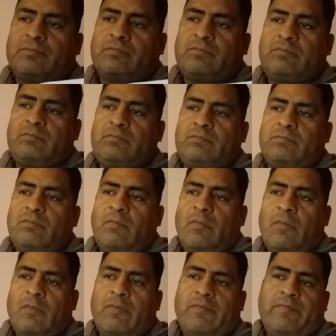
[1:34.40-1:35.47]

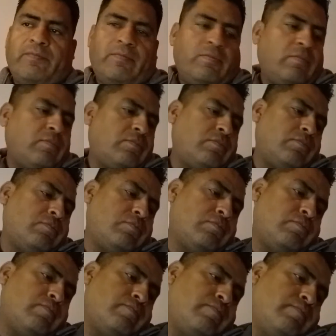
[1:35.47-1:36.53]

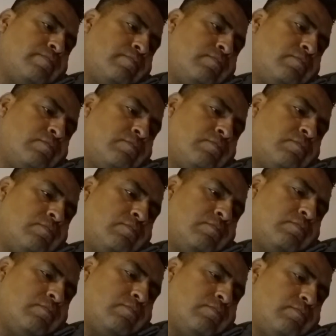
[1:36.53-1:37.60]

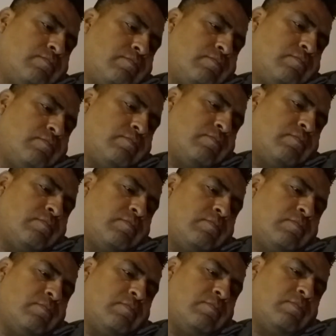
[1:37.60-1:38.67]

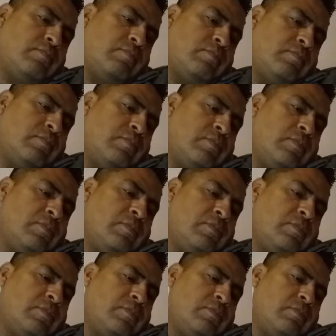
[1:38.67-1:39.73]

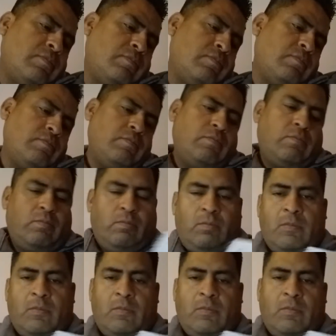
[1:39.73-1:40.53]
(no one is talking)